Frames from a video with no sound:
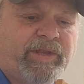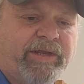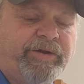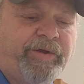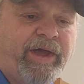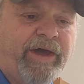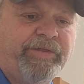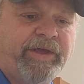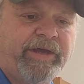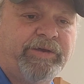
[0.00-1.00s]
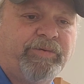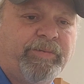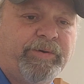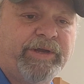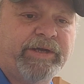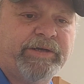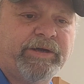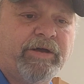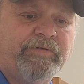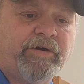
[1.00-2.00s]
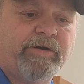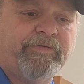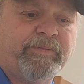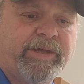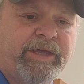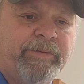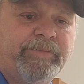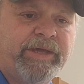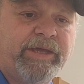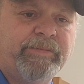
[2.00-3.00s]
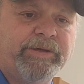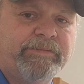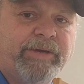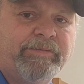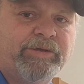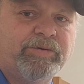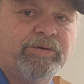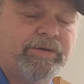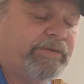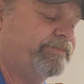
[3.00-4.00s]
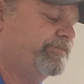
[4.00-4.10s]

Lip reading: don't know how in the heck you would protect a golf cart from EMP, but maybe you could.